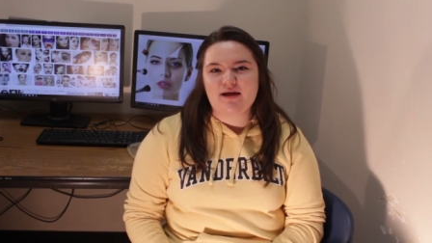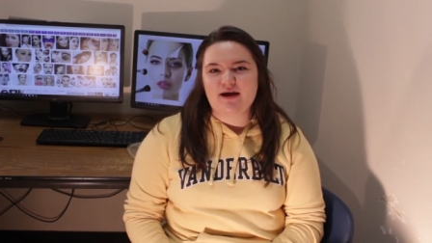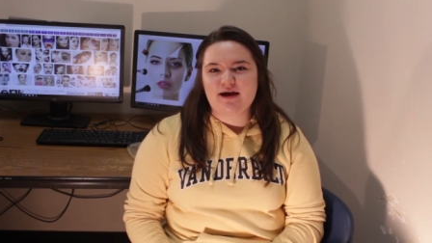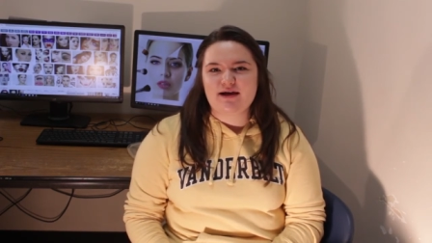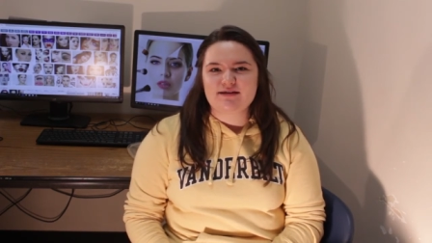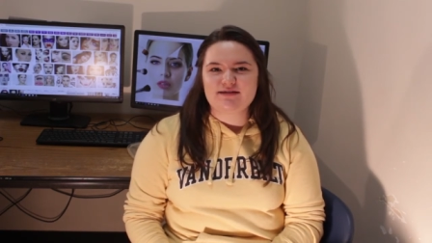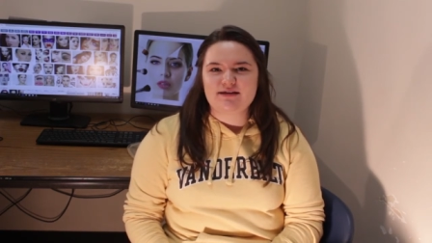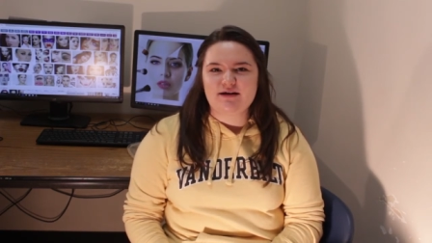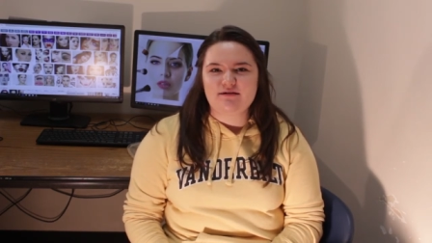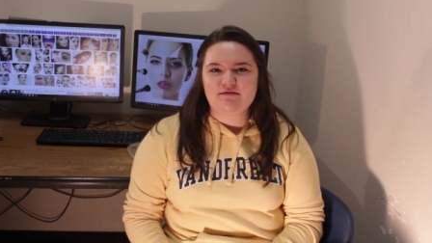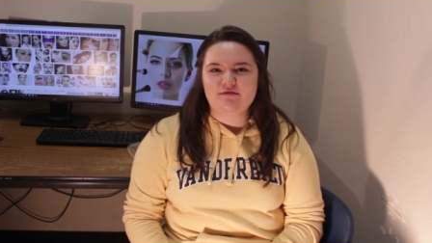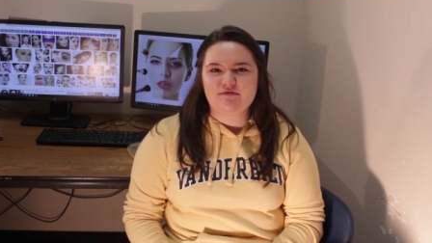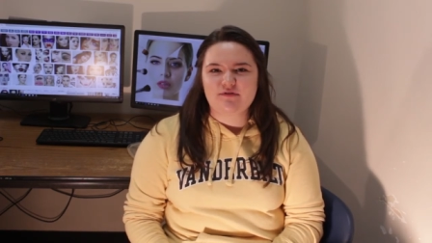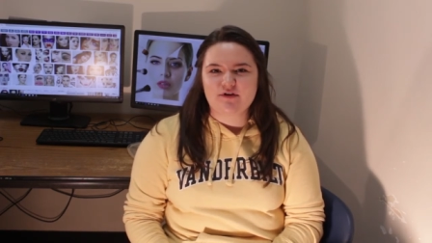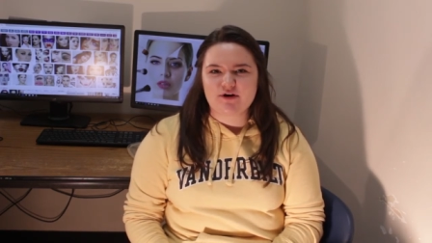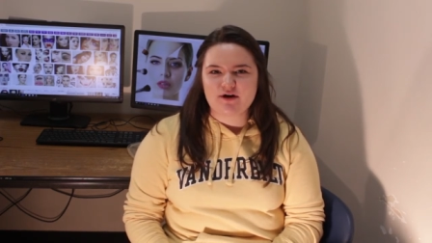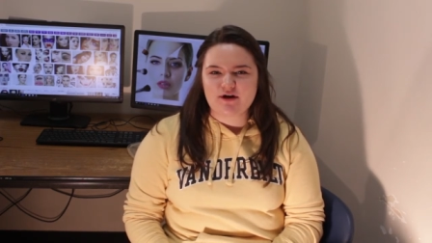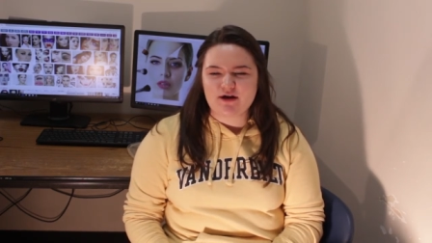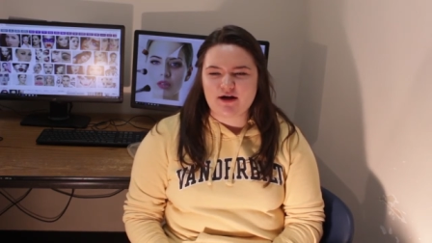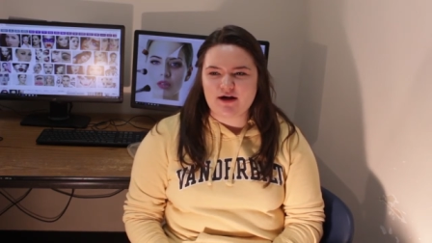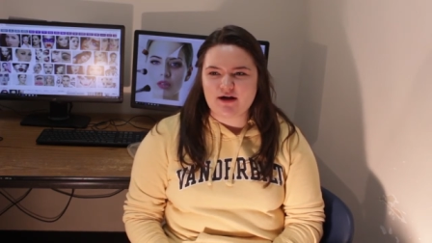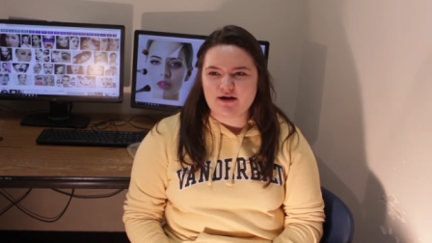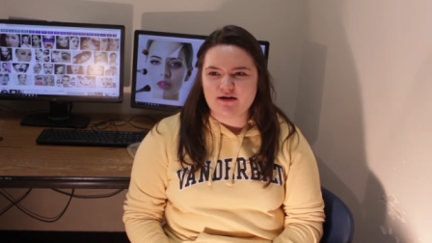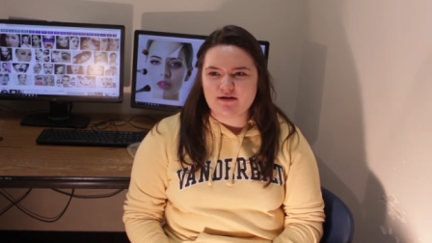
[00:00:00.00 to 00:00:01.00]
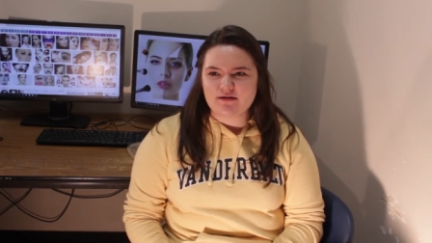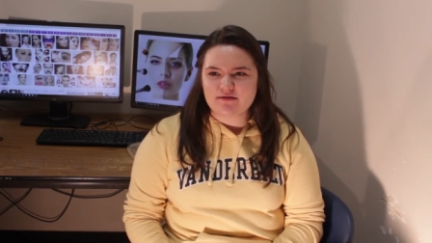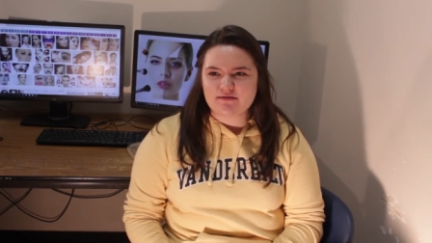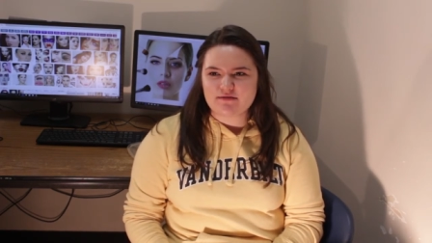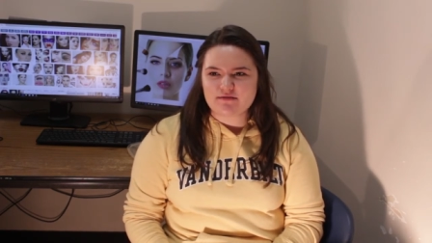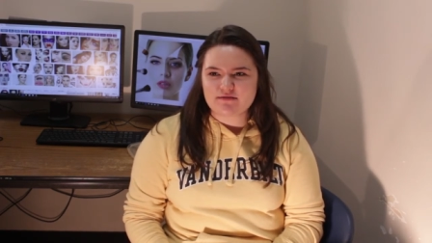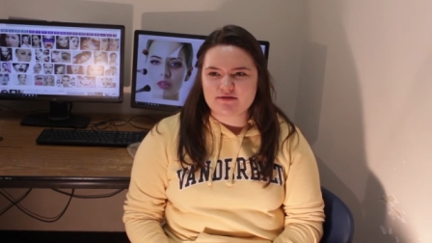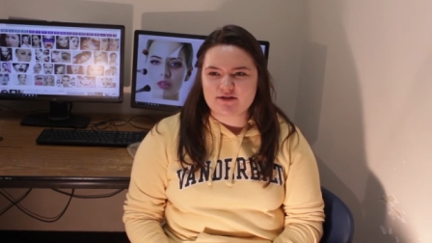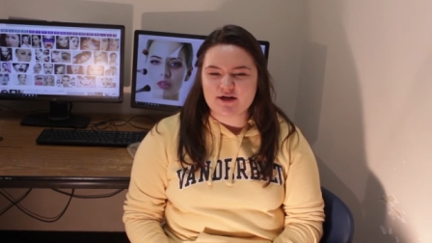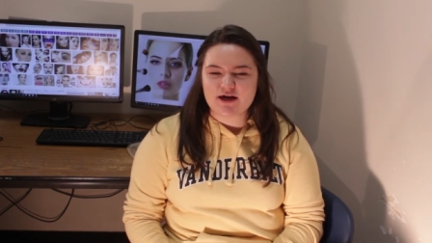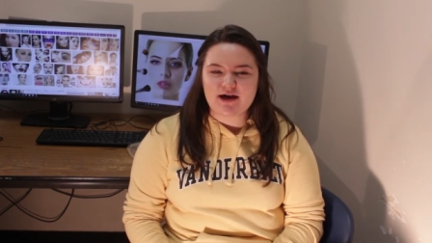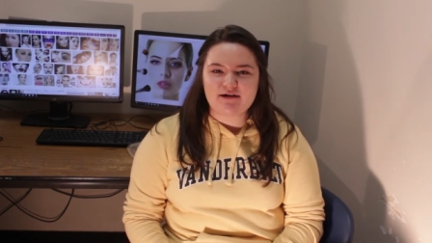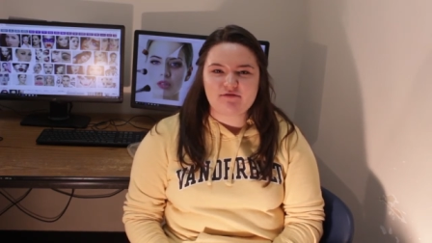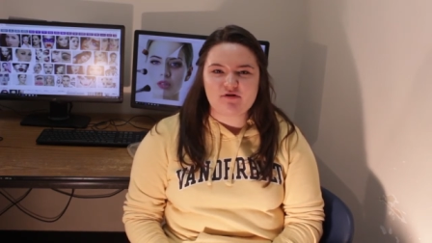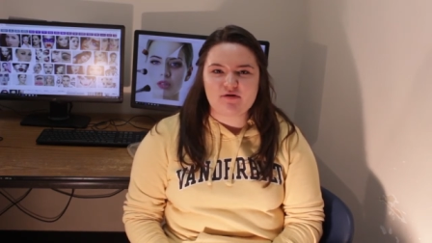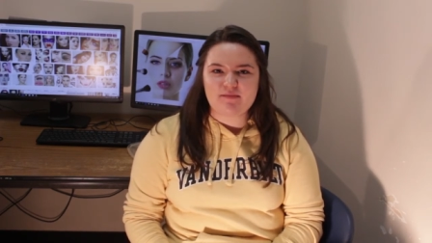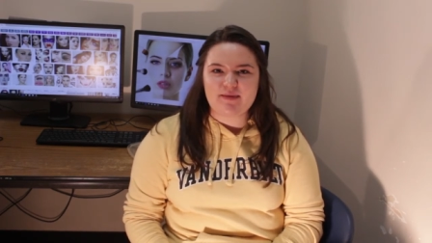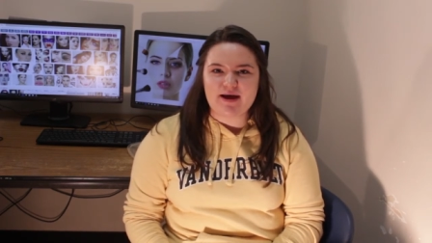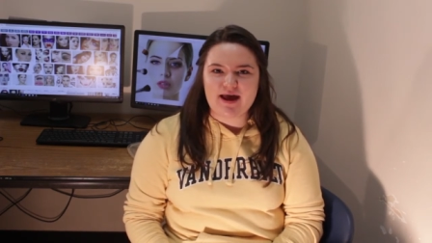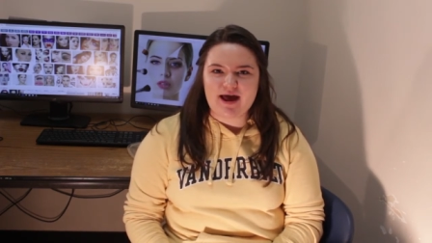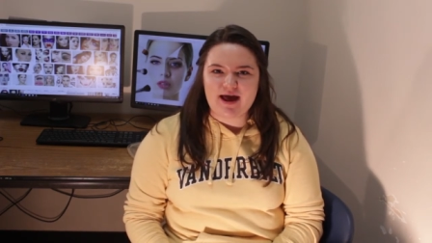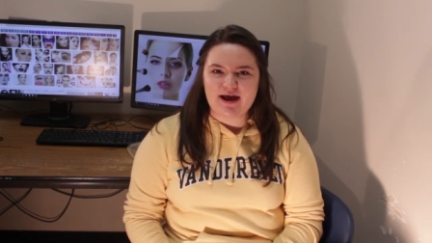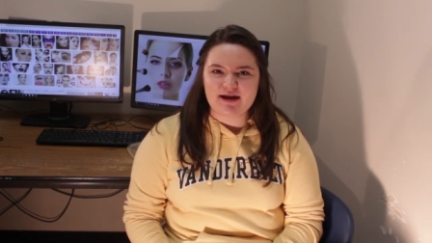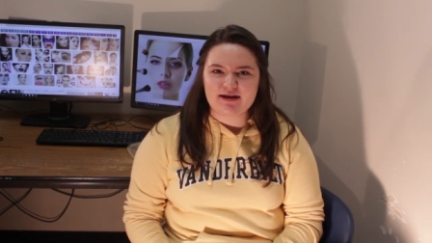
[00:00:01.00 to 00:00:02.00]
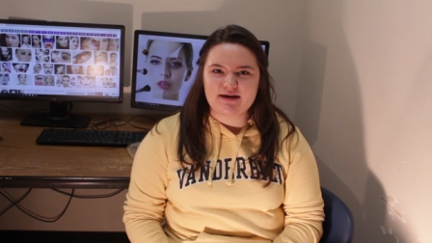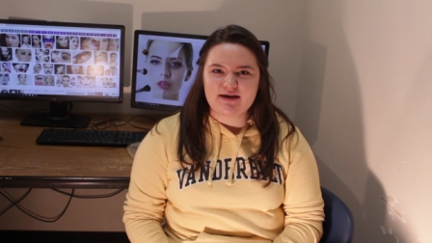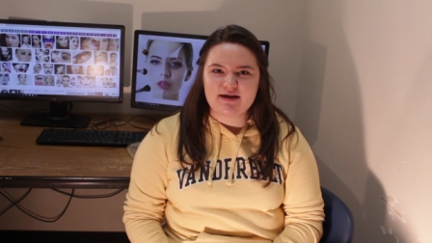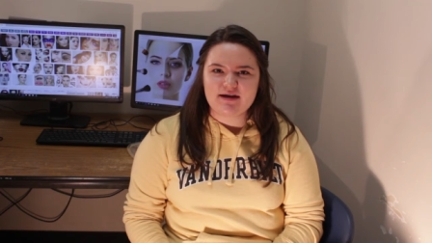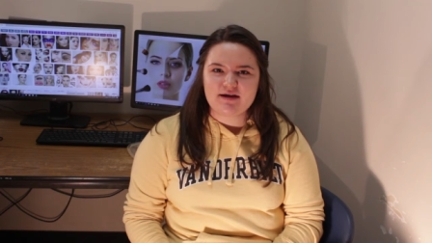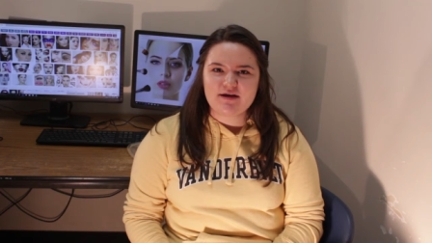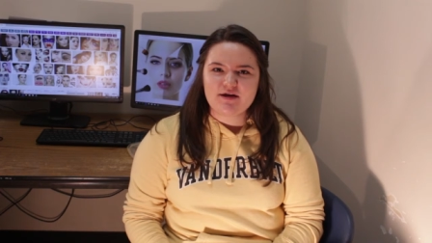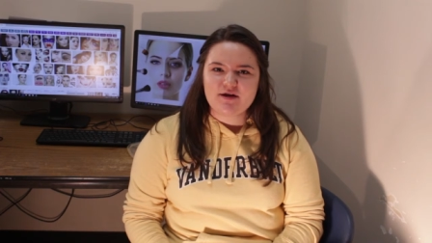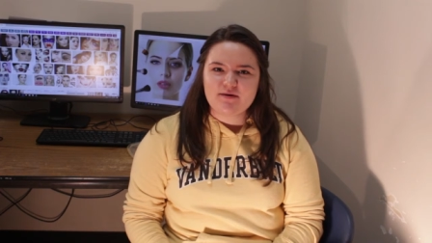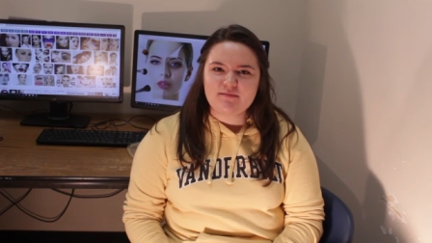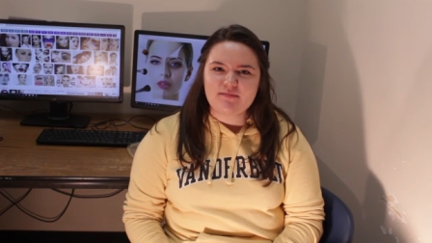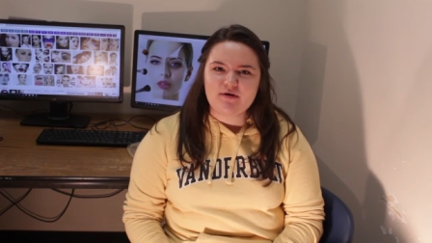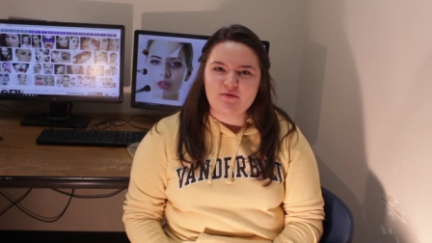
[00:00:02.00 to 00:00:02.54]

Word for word: like I said, for uh, to cover my acne.